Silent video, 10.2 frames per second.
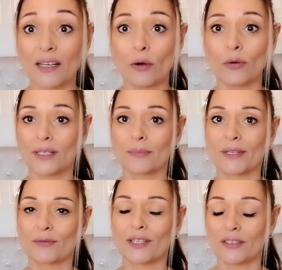Oh, it
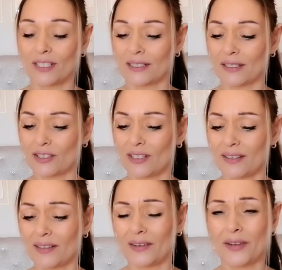smells really nice actually,
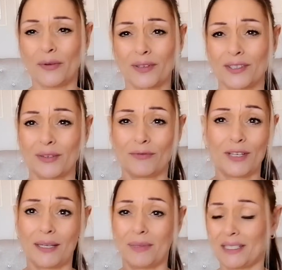and I know I shouldn't
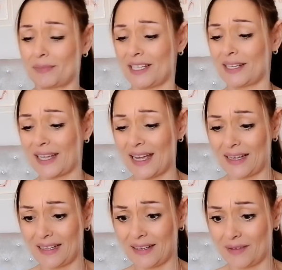really be smelling
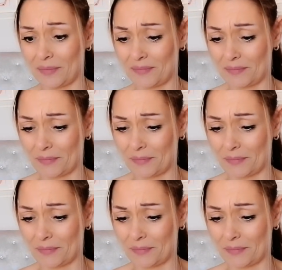cat litter